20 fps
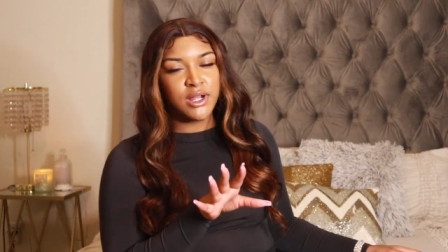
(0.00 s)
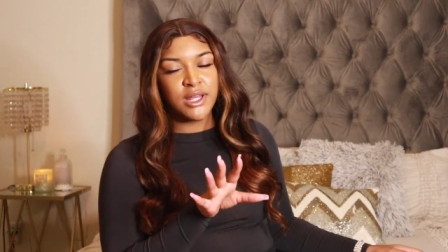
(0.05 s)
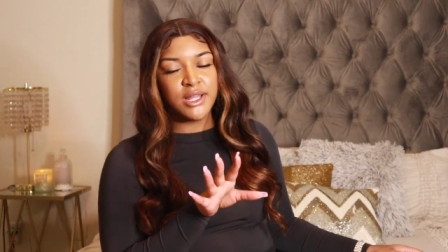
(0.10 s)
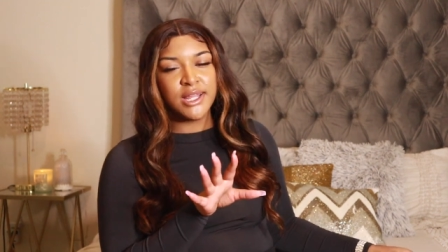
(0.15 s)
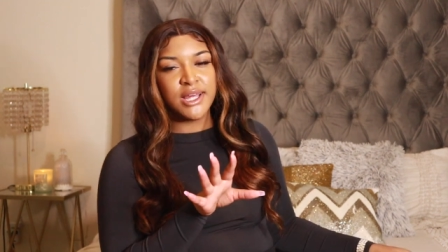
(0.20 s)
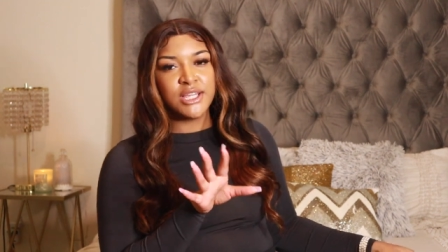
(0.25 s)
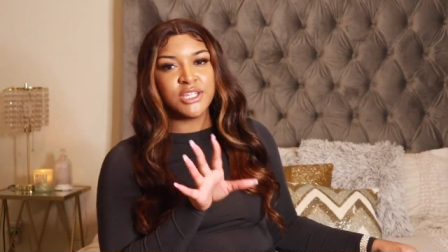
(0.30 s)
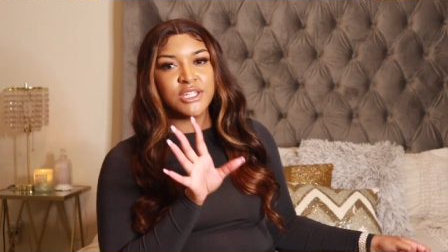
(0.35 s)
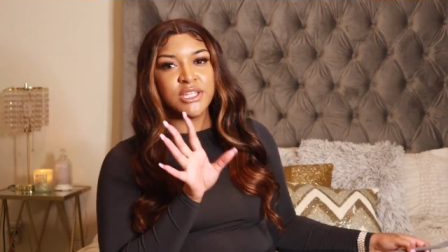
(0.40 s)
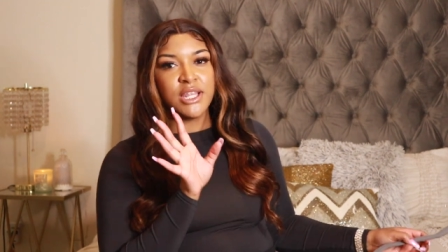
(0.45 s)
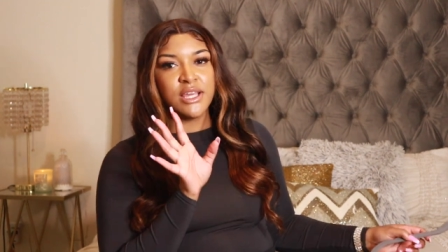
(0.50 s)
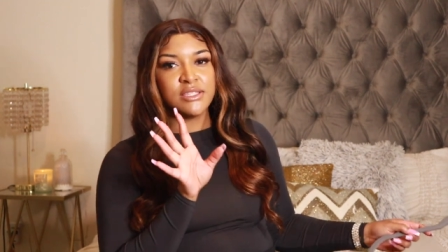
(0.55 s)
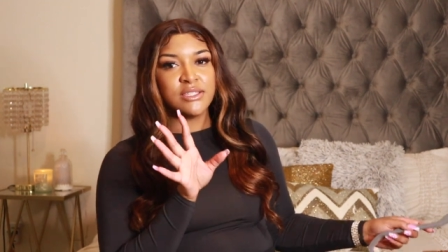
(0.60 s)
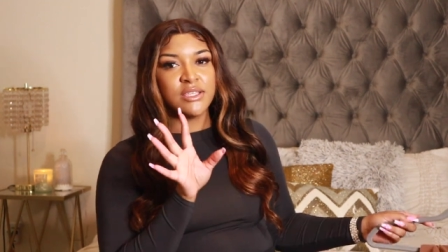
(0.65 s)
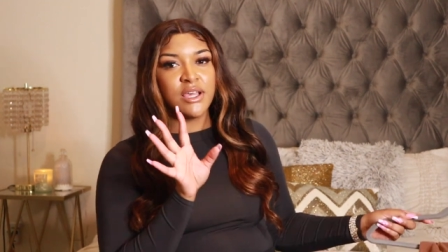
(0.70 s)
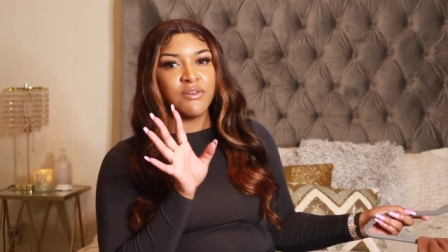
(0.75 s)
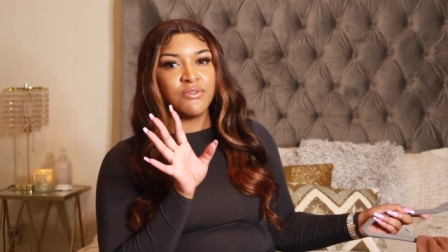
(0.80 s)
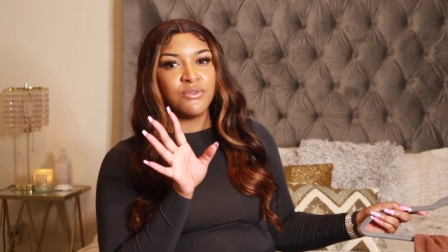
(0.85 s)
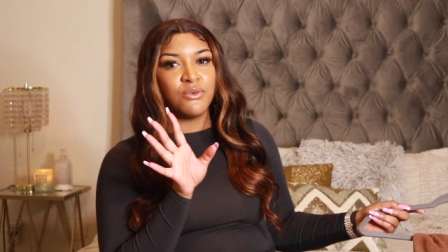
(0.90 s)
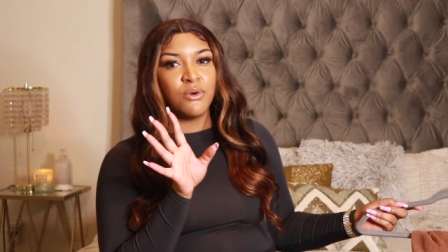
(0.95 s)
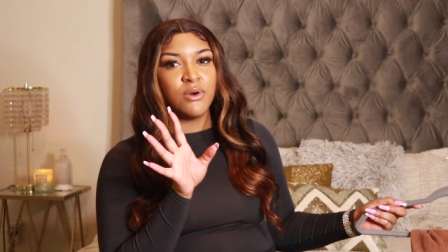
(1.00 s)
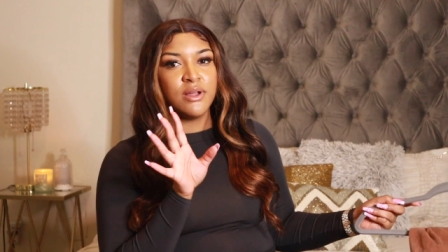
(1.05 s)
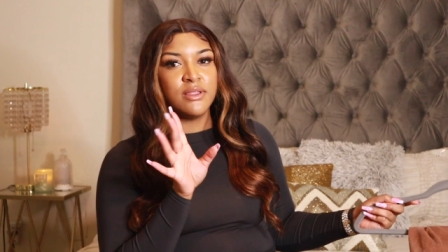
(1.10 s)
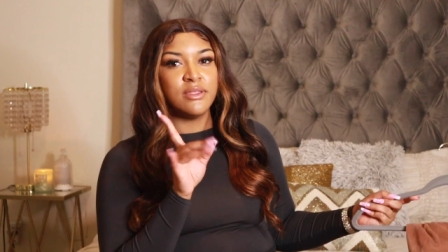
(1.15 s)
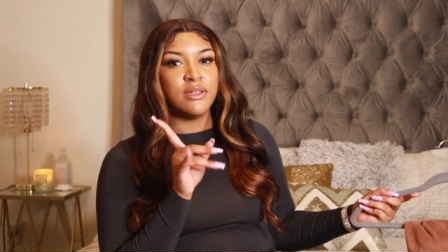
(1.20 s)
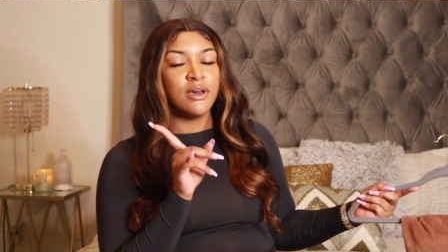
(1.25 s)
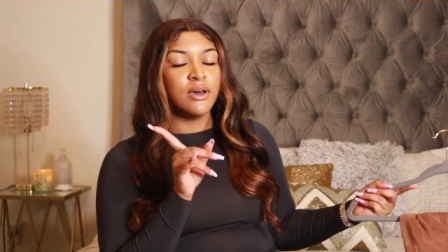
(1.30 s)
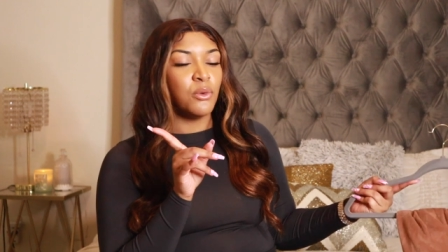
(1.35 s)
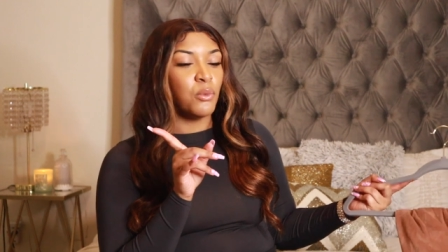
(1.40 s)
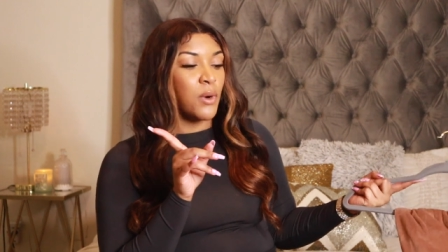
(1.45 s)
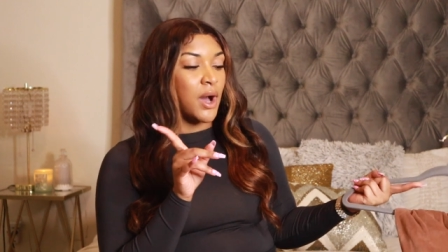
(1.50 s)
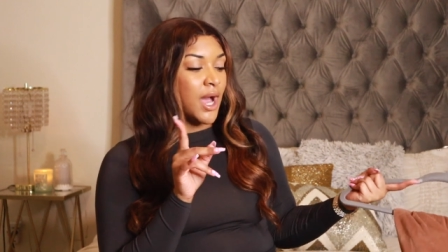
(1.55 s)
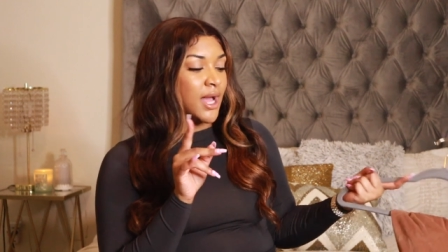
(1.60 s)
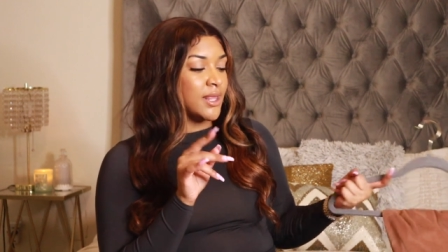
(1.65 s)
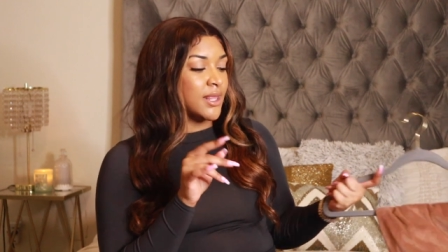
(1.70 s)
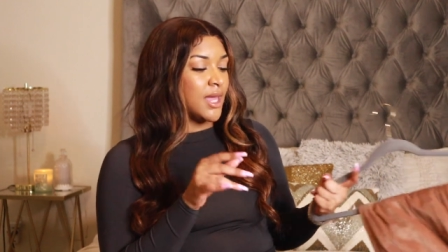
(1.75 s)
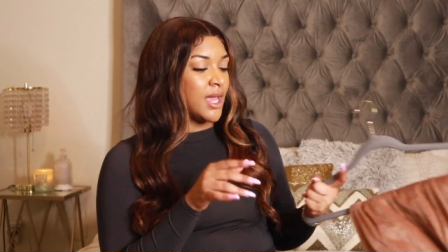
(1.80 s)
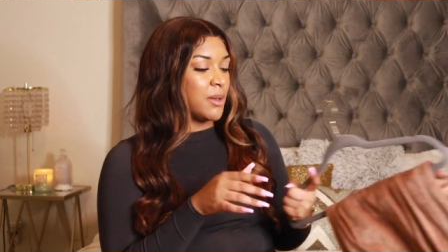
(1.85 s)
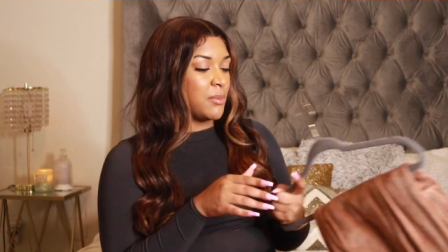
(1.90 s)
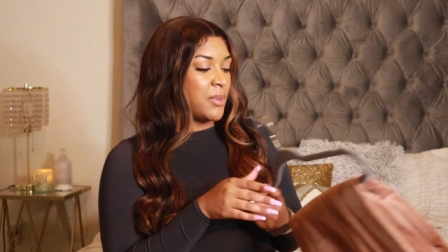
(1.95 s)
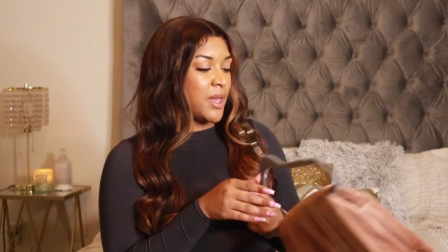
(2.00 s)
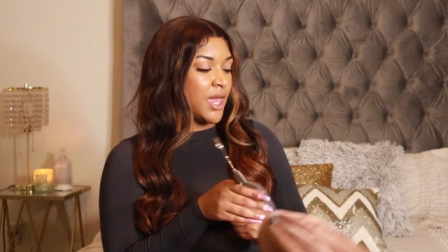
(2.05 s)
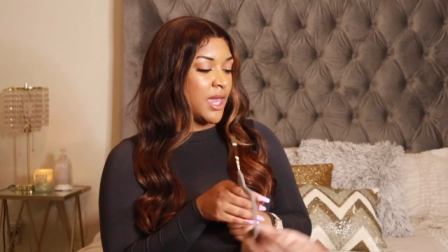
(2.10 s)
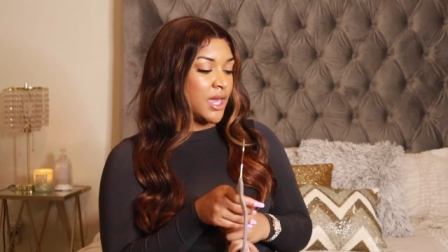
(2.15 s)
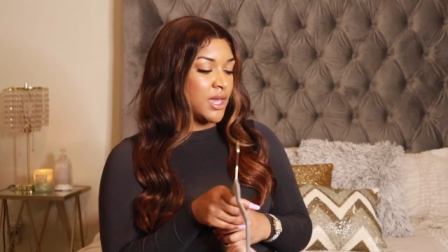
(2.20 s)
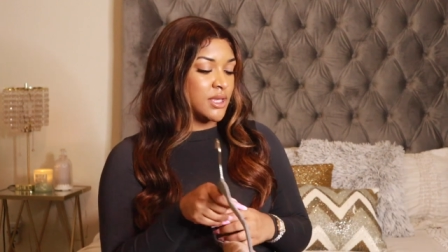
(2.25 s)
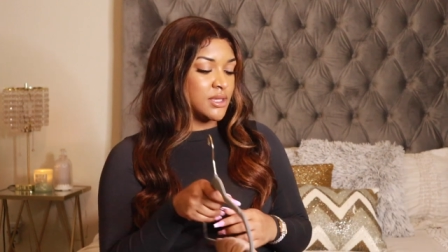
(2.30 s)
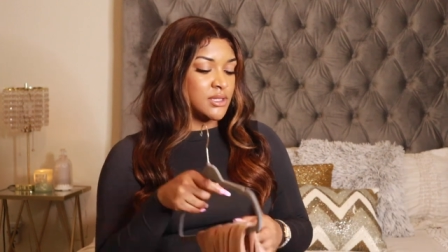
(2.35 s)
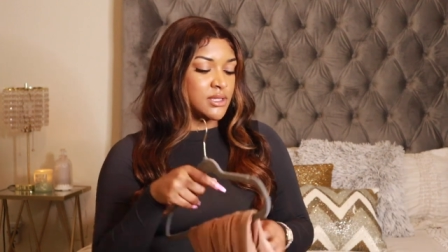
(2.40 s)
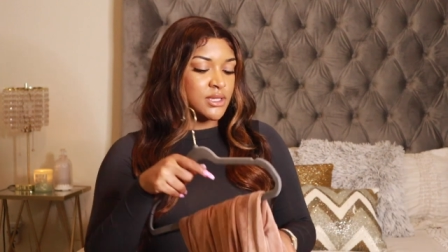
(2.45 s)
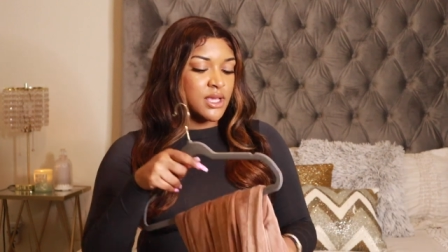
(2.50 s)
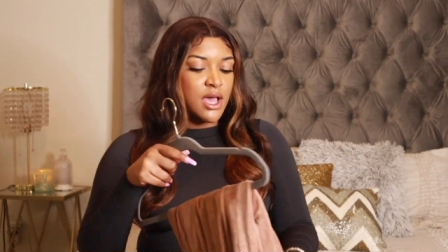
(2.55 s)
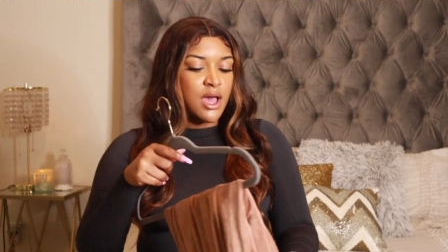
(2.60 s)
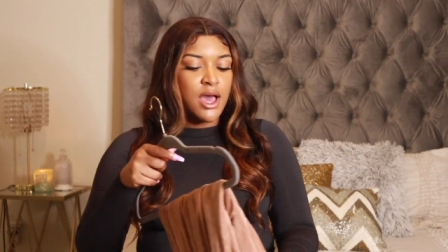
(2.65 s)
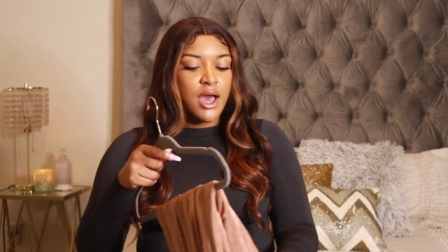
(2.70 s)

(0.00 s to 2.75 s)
collection except for the wide leg pants